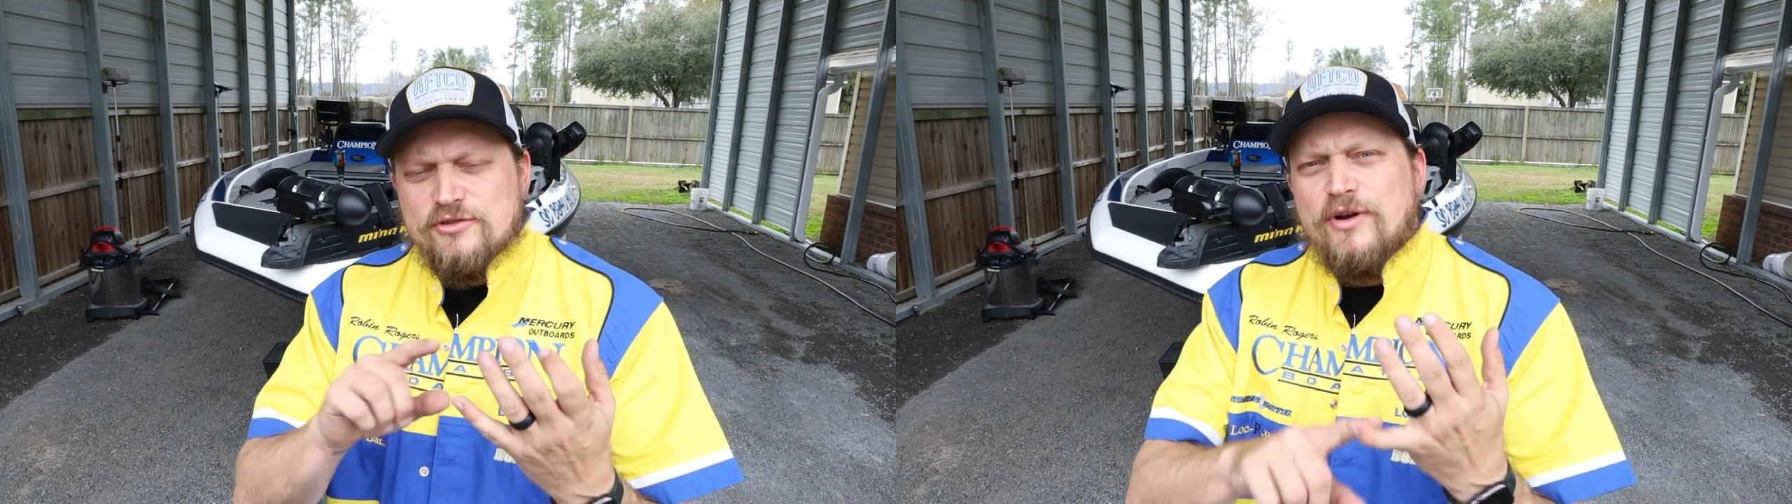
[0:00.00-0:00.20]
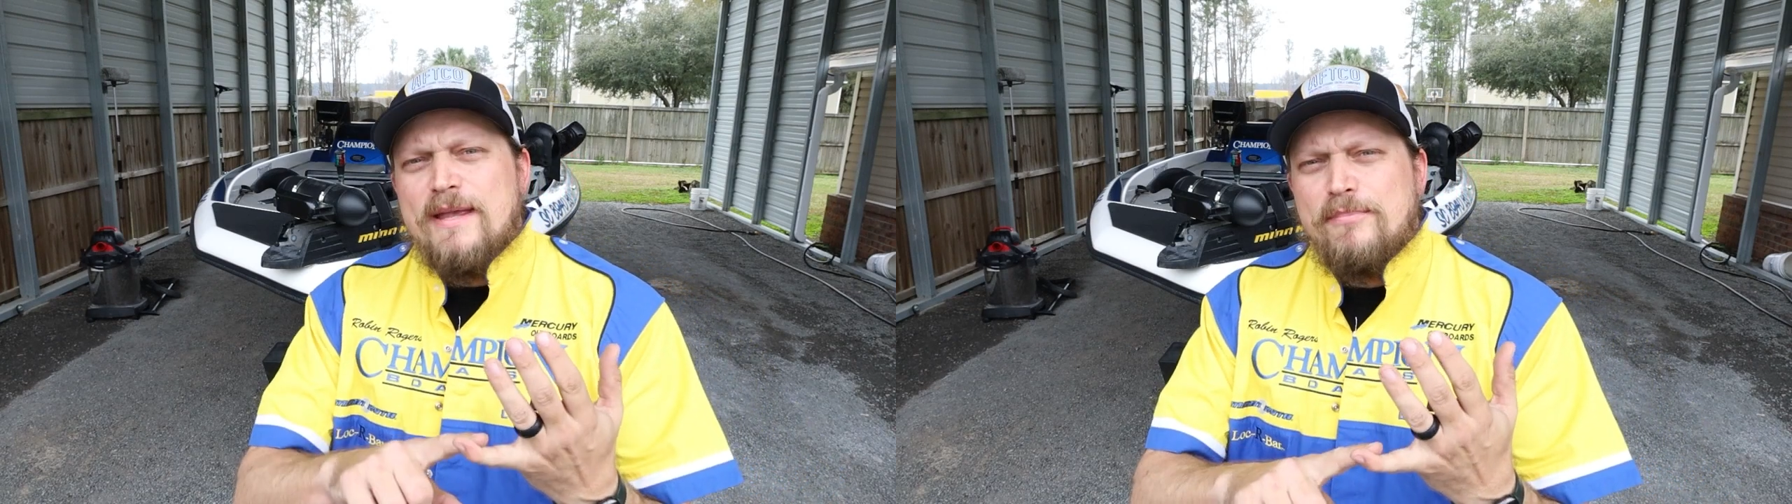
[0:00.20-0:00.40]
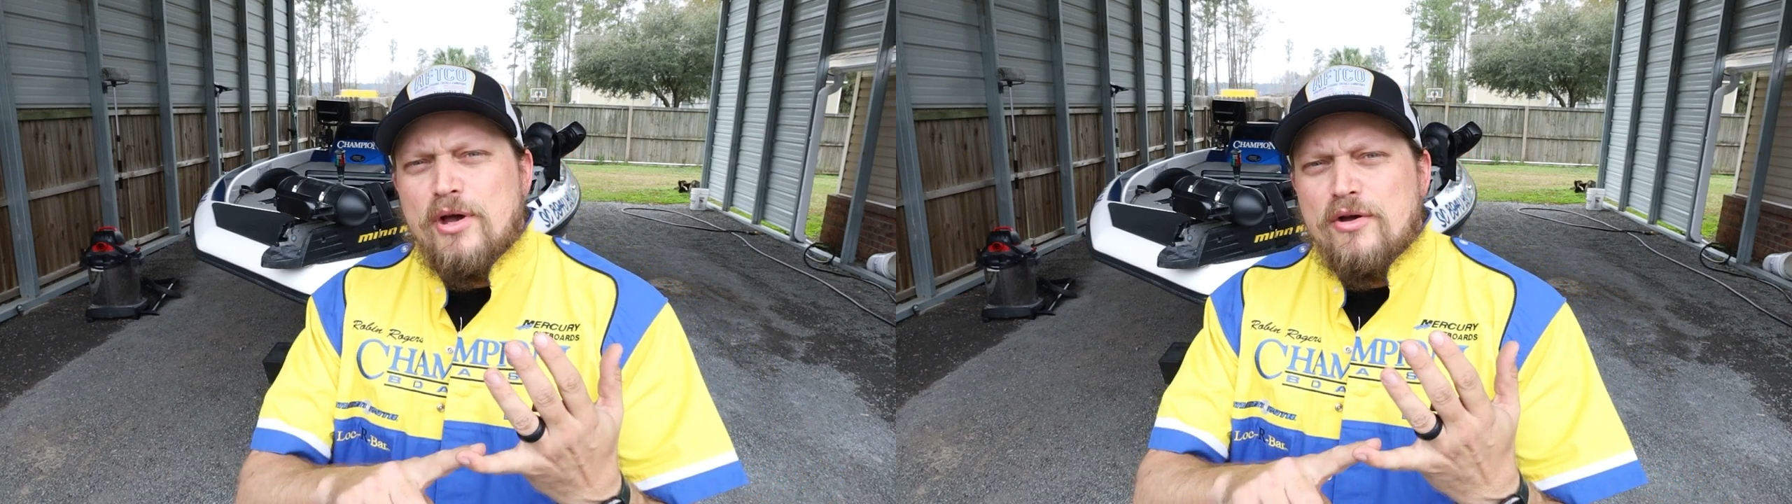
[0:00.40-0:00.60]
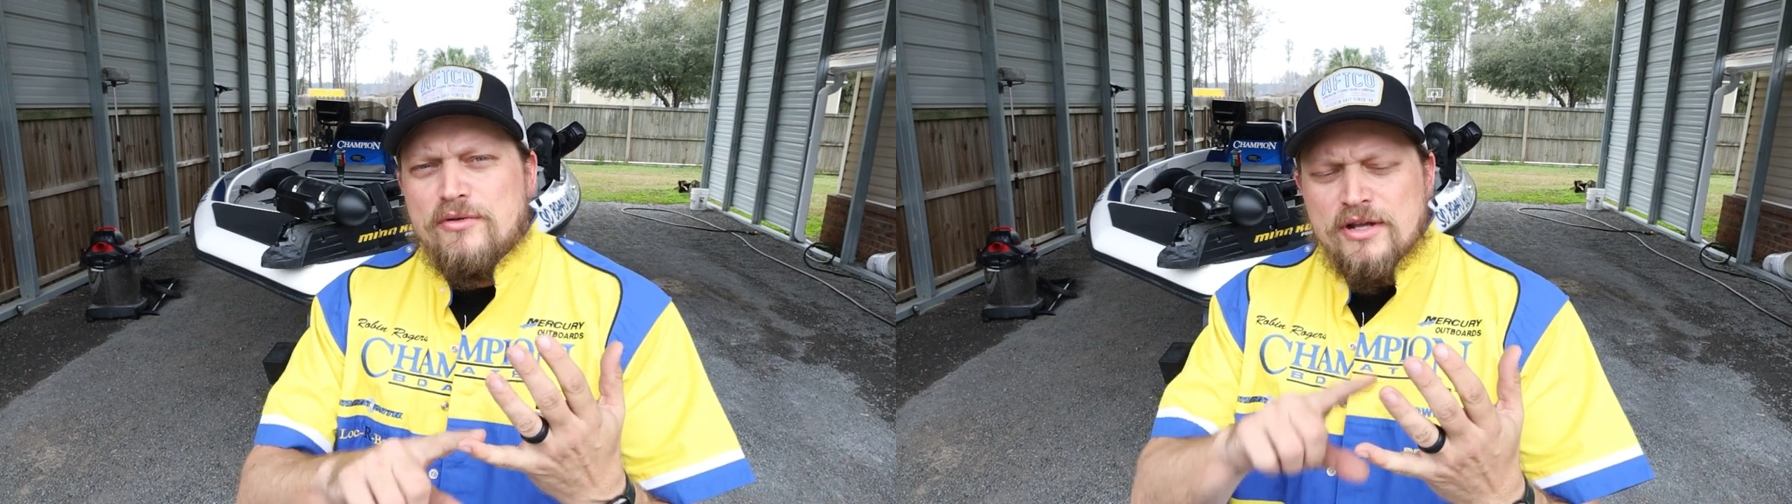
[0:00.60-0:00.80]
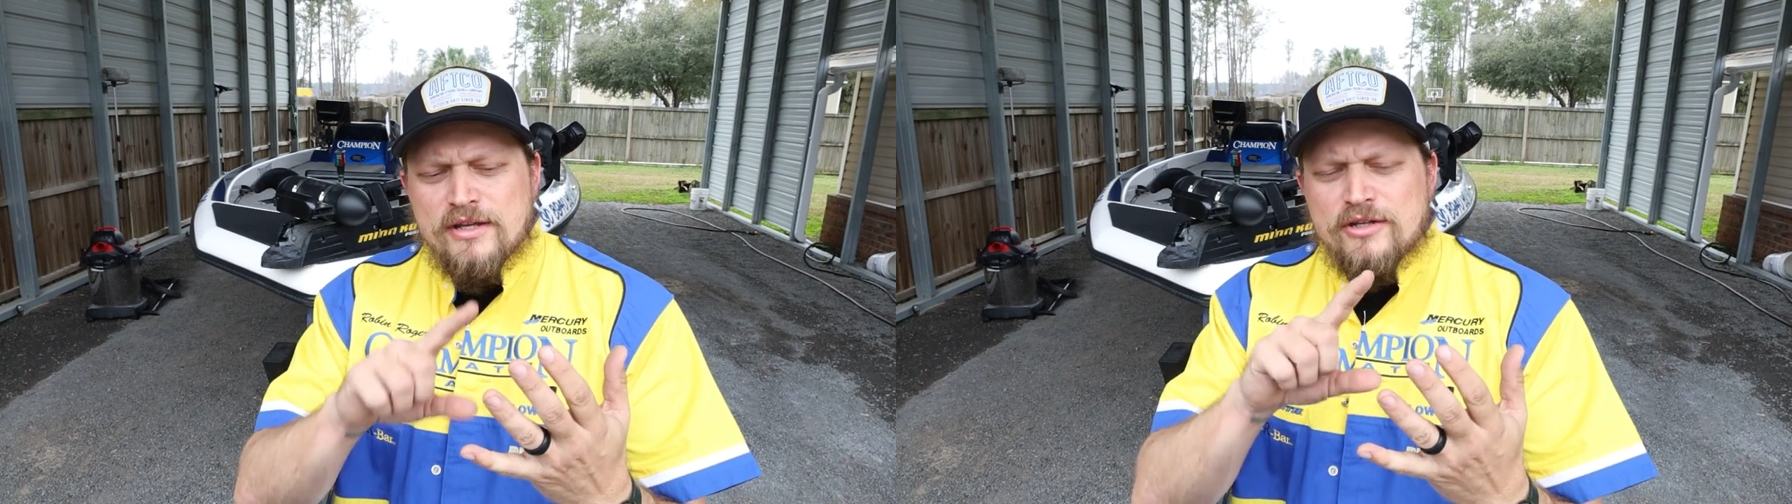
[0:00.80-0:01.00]
Great
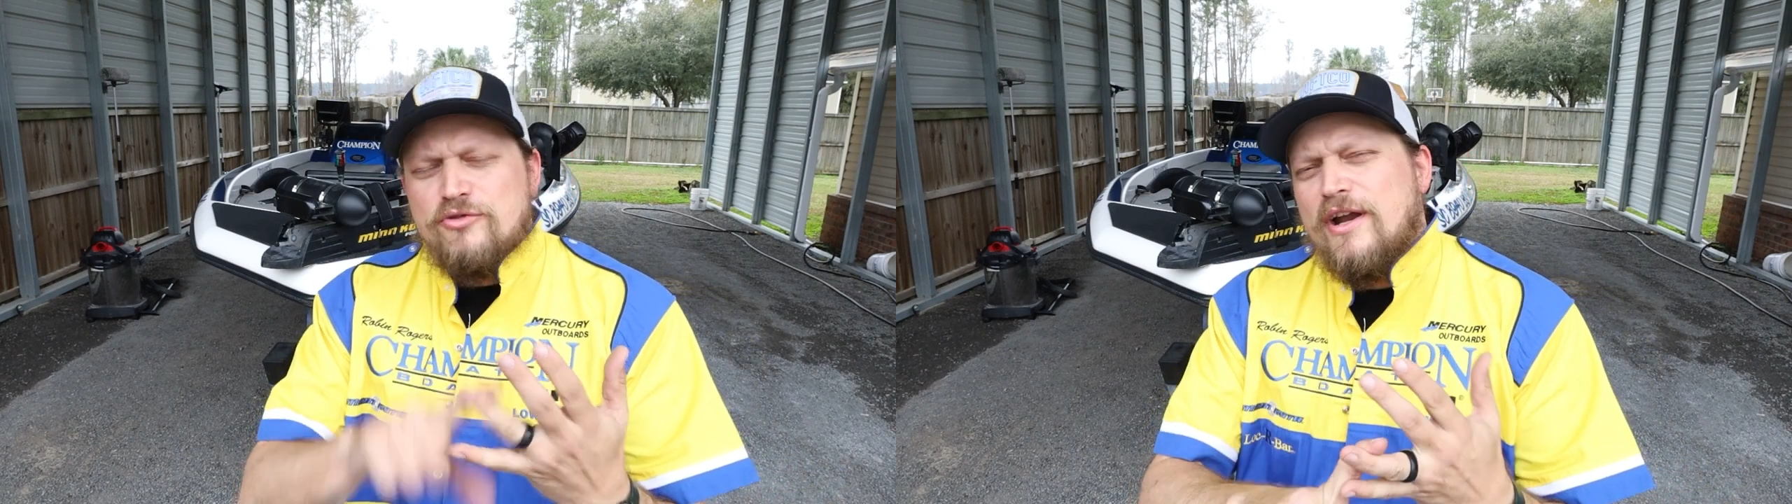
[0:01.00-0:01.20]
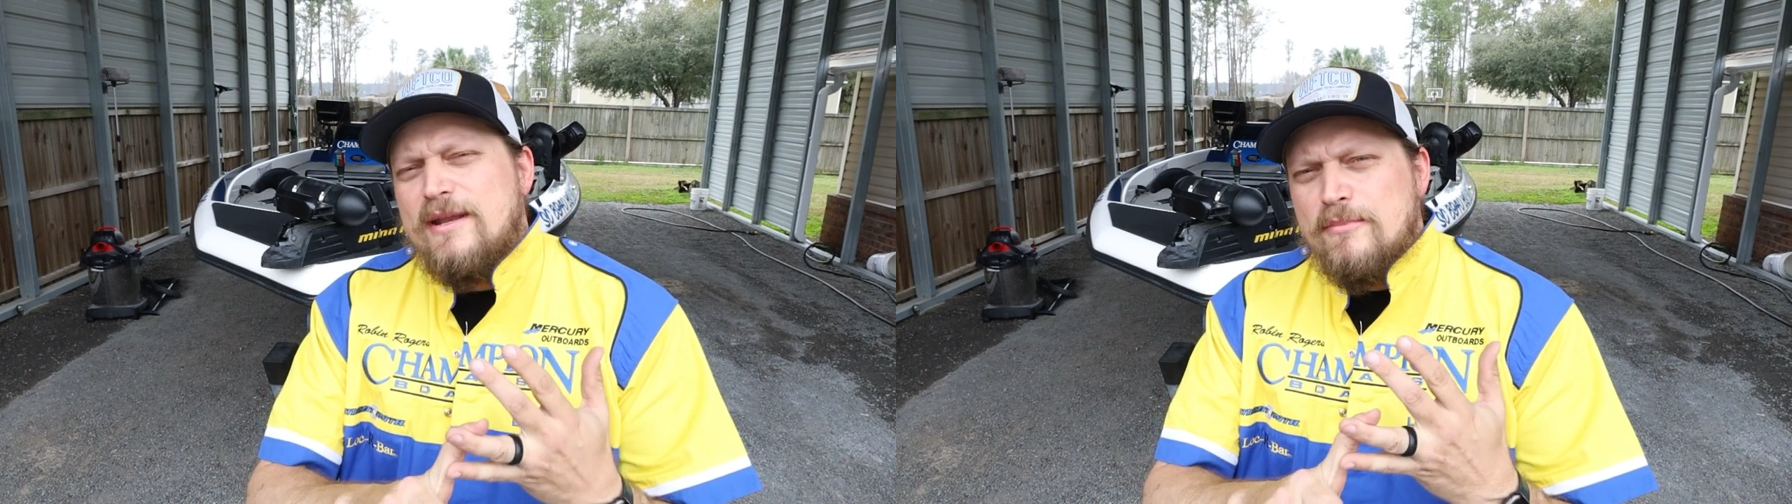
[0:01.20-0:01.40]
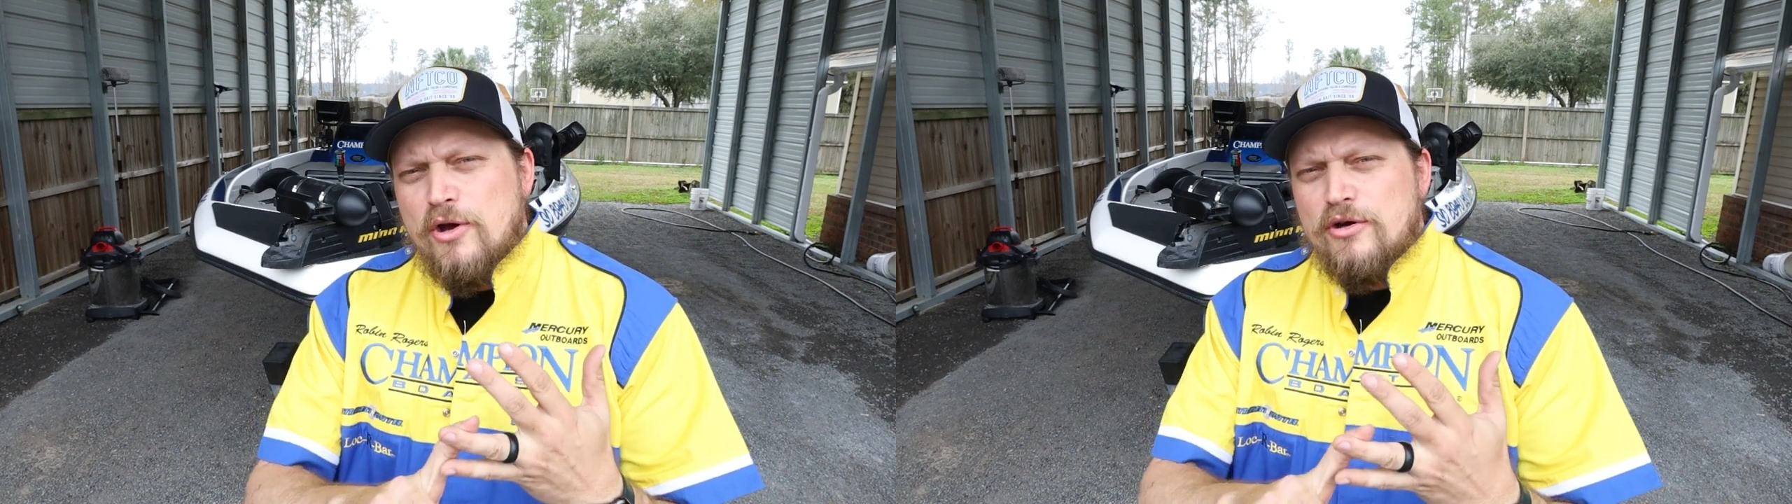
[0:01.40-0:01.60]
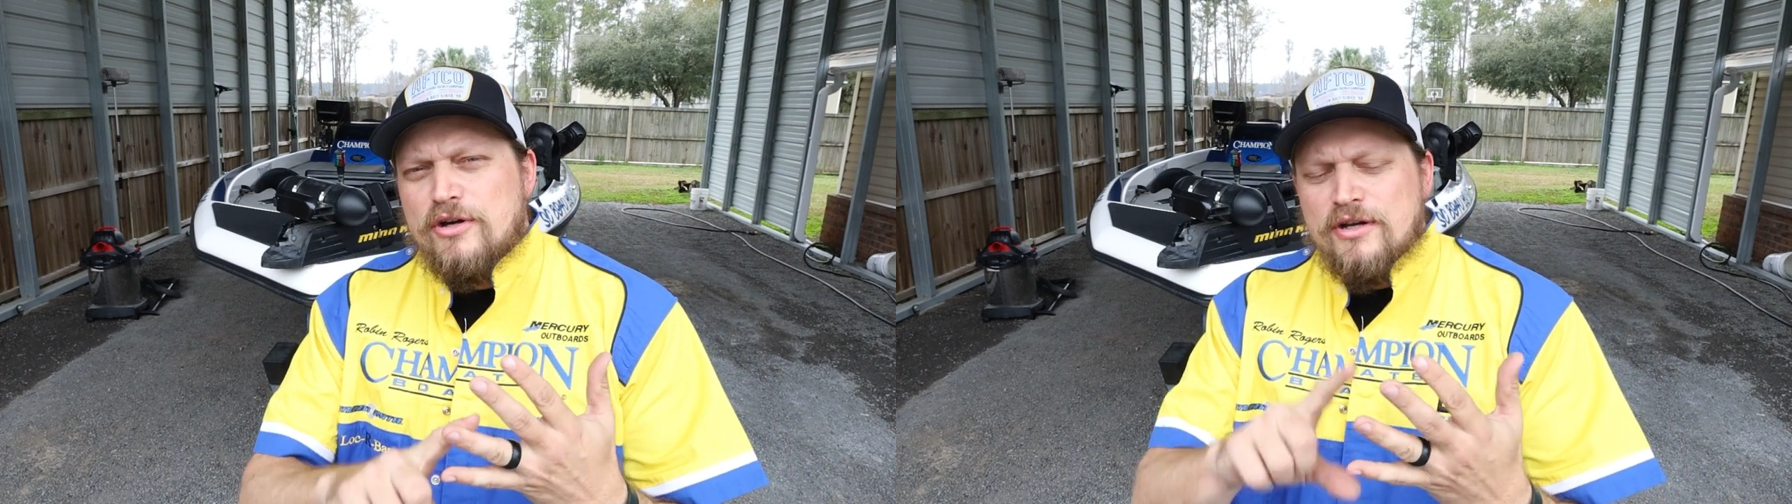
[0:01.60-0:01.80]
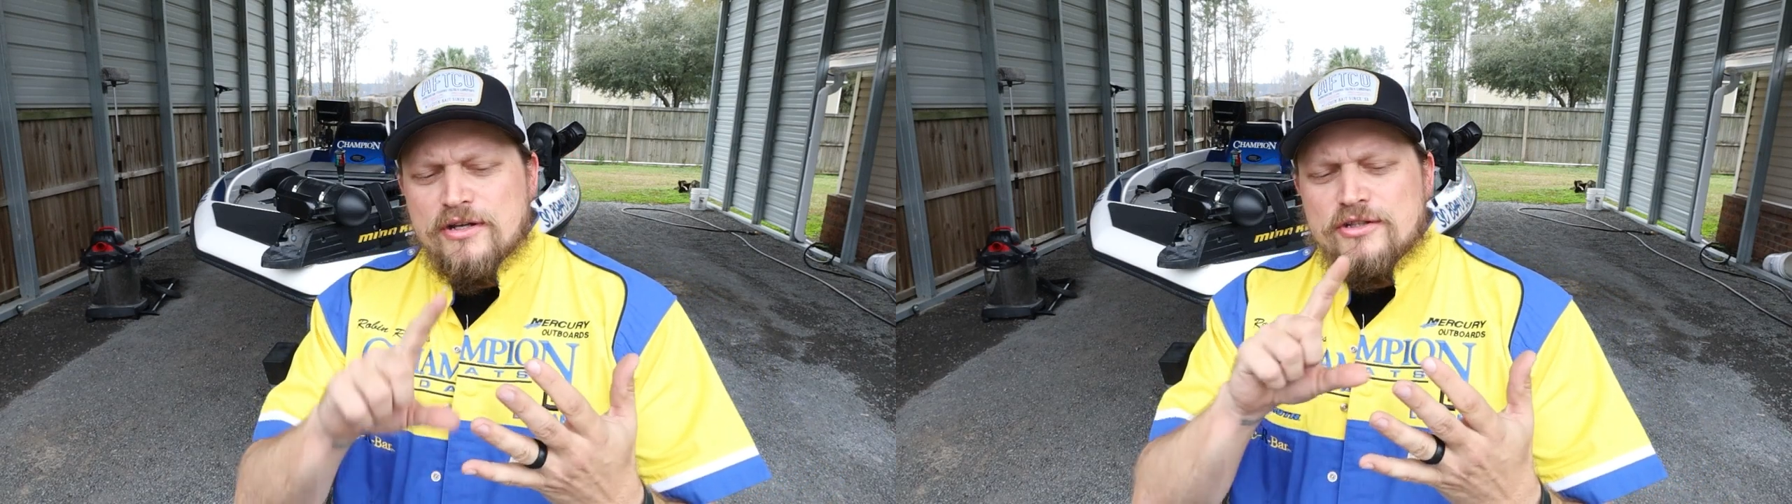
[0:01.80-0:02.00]
boat, great
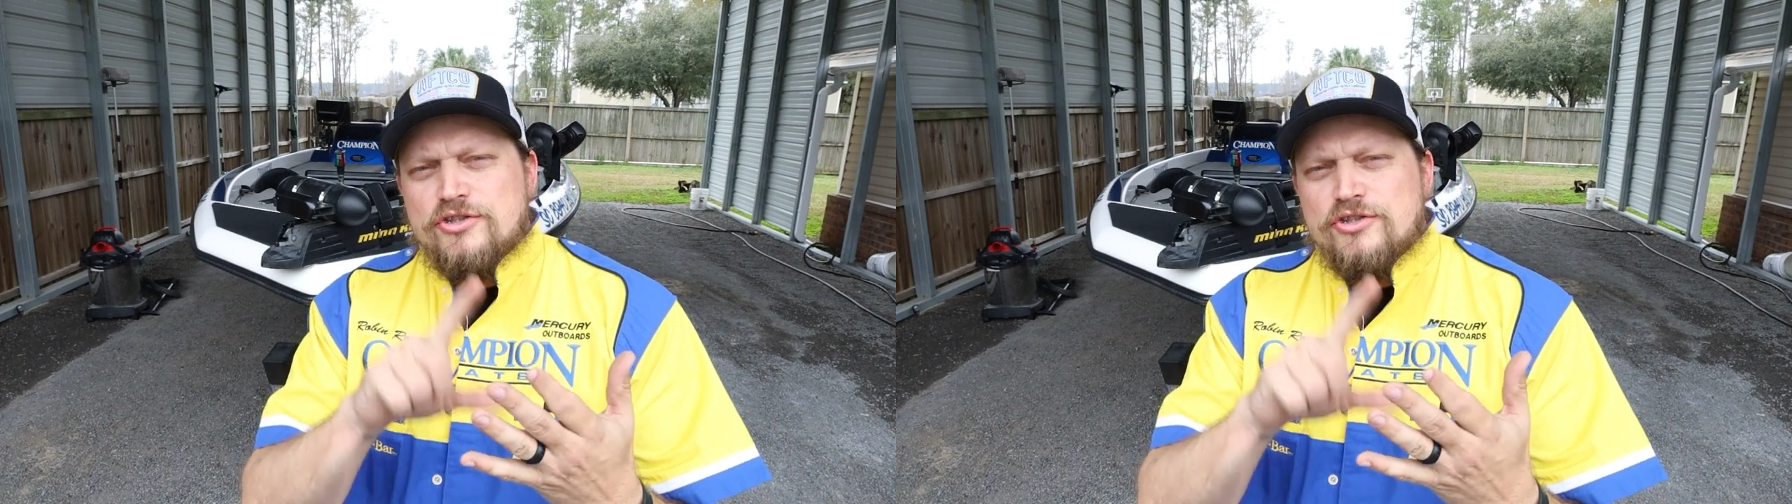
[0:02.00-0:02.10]
motor,